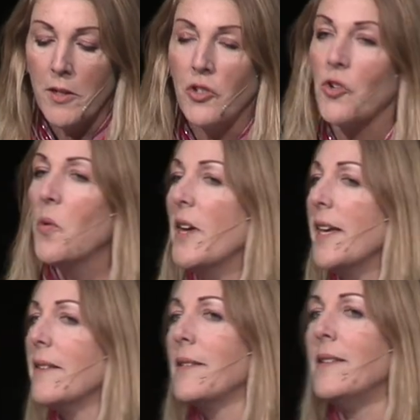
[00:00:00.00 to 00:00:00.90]
Joy
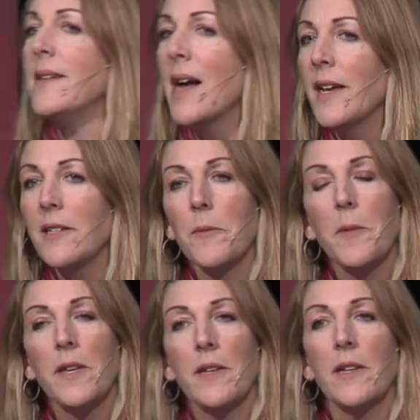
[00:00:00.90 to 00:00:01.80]
is not
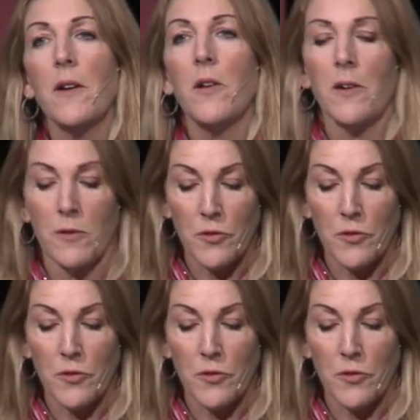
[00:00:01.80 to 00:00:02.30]
dependent on our